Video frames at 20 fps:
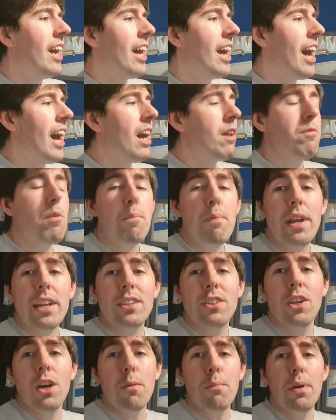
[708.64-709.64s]
and we picked
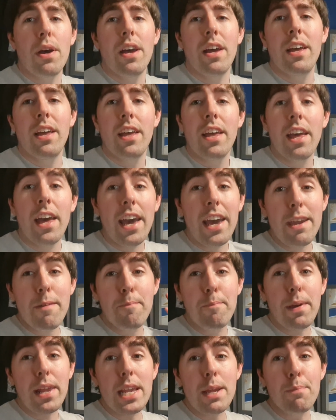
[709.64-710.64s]
up a
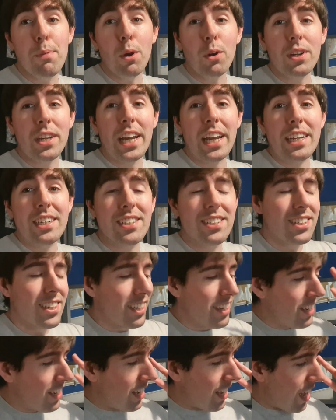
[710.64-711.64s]
biddy bookcase
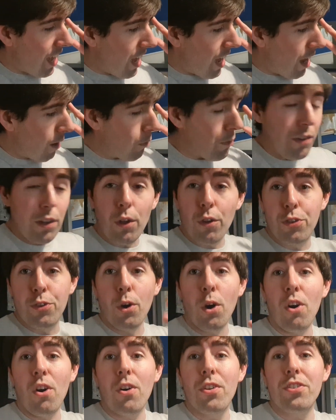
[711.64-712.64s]
with a little
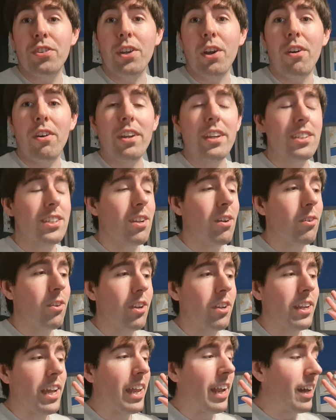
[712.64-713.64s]
door to go on it. So I'm going to
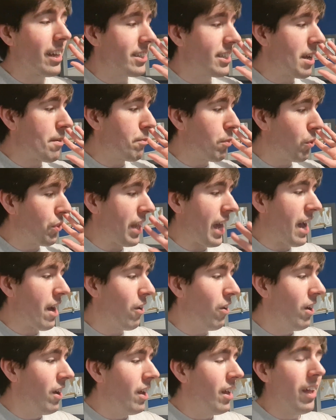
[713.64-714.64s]
get that assembled
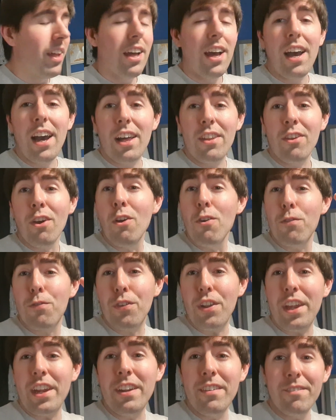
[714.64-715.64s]
now, and
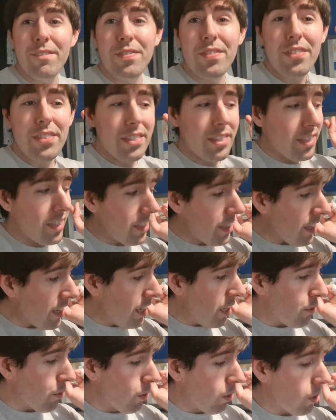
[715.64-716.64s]
hopefully
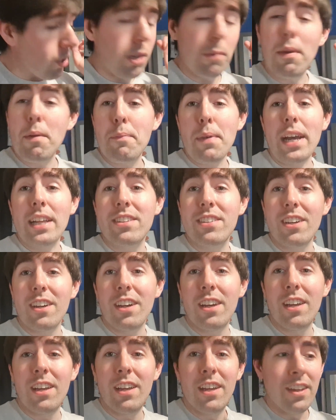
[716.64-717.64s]
it'll look a bit better,
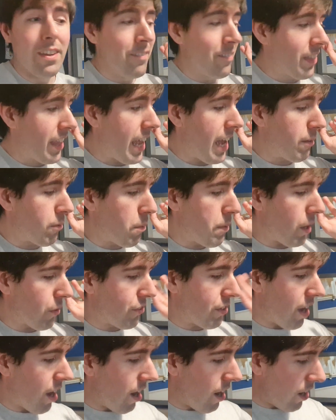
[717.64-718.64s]
and we'll be able
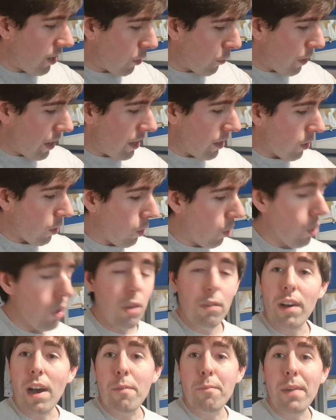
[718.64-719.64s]
to hide away all of
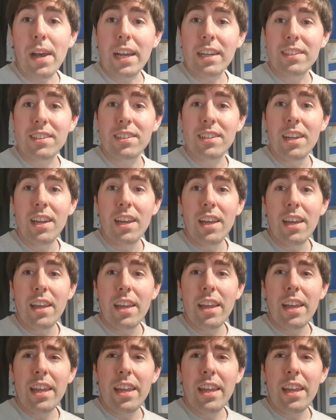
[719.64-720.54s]
that mess in